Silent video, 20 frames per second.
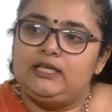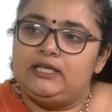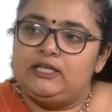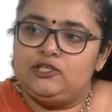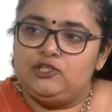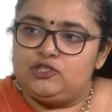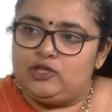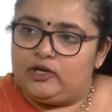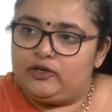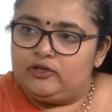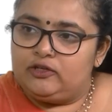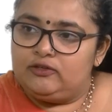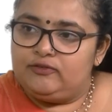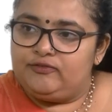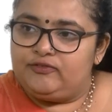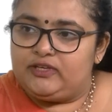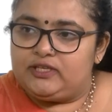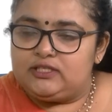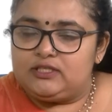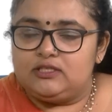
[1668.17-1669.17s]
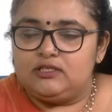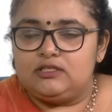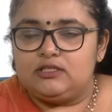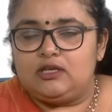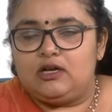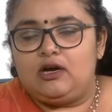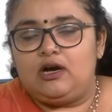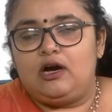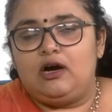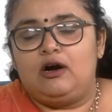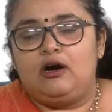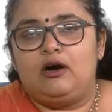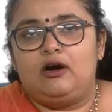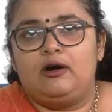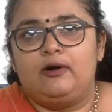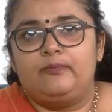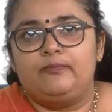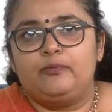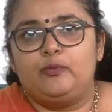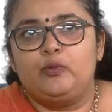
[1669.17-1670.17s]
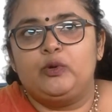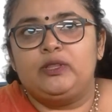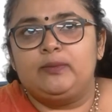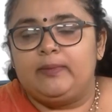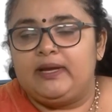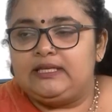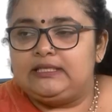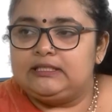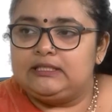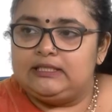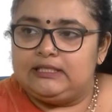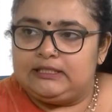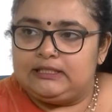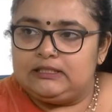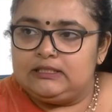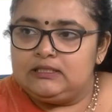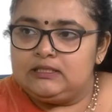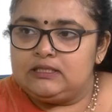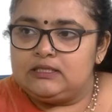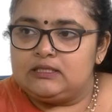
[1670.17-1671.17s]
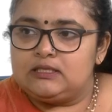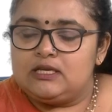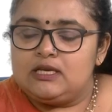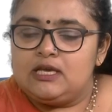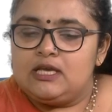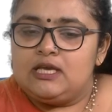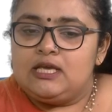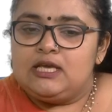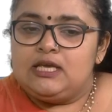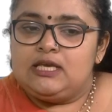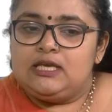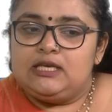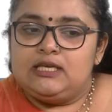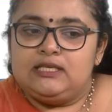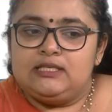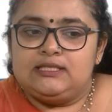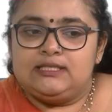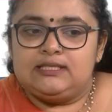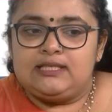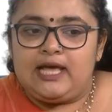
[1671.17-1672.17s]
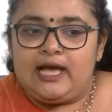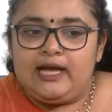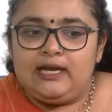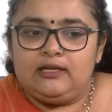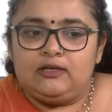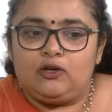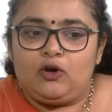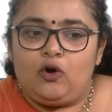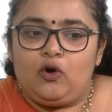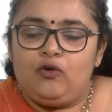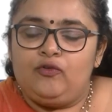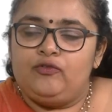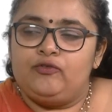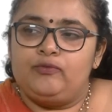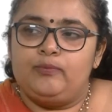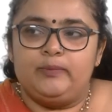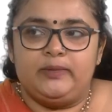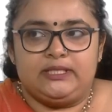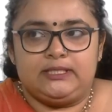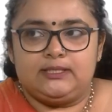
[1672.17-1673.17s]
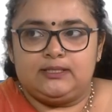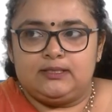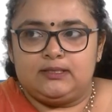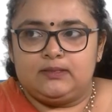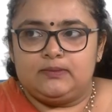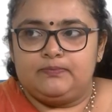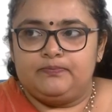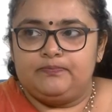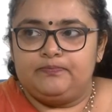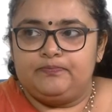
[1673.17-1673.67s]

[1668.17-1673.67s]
in general faces with mental illness is that of myths.